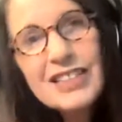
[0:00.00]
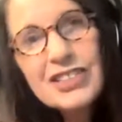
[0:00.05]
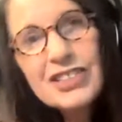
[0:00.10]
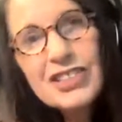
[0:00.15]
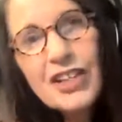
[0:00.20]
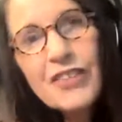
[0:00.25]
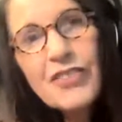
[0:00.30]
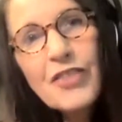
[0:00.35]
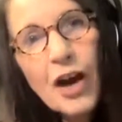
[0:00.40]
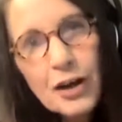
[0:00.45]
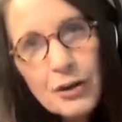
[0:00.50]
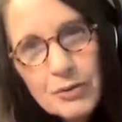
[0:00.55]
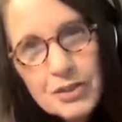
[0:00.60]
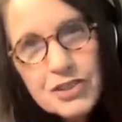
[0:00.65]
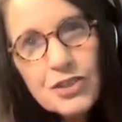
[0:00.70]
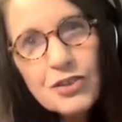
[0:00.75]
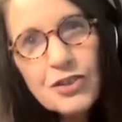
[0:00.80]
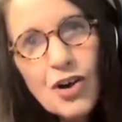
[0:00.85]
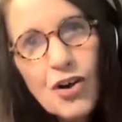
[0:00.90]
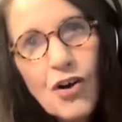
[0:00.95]
She thought it was
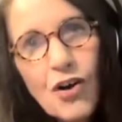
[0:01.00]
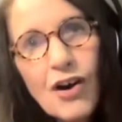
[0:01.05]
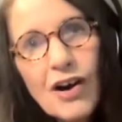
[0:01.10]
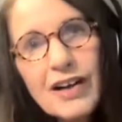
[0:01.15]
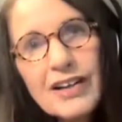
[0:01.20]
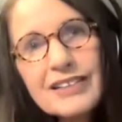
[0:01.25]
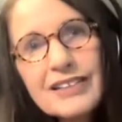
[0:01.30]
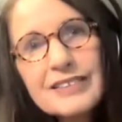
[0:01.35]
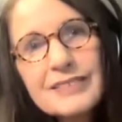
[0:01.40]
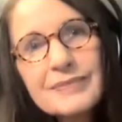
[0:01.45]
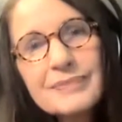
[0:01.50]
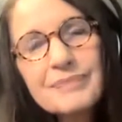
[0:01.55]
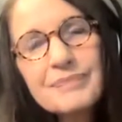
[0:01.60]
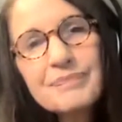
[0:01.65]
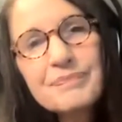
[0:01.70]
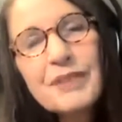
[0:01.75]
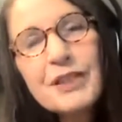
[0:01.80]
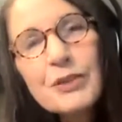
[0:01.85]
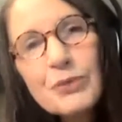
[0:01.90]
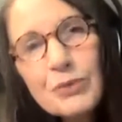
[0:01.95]
her car,
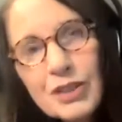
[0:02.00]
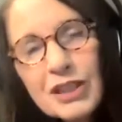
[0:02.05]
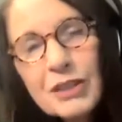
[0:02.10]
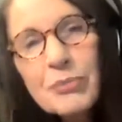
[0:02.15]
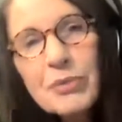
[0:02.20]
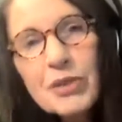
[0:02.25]
but it really